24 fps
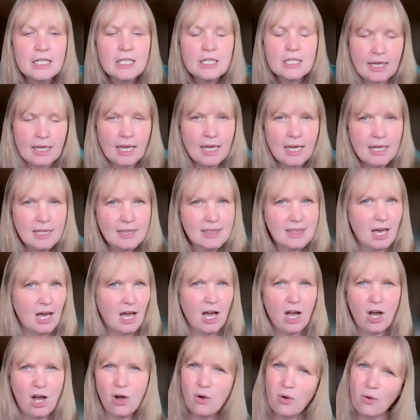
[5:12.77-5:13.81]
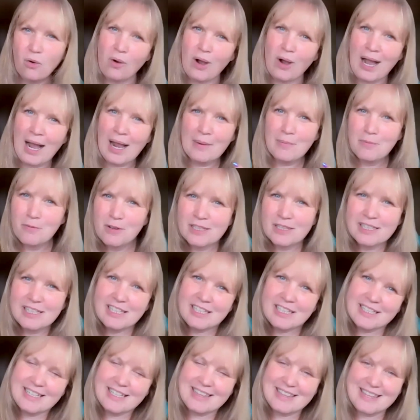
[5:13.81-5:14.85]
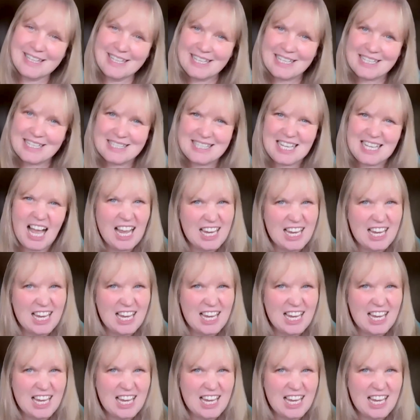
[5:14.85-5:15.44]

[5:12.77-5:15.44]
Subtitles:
thought, oh, I'm really good at this.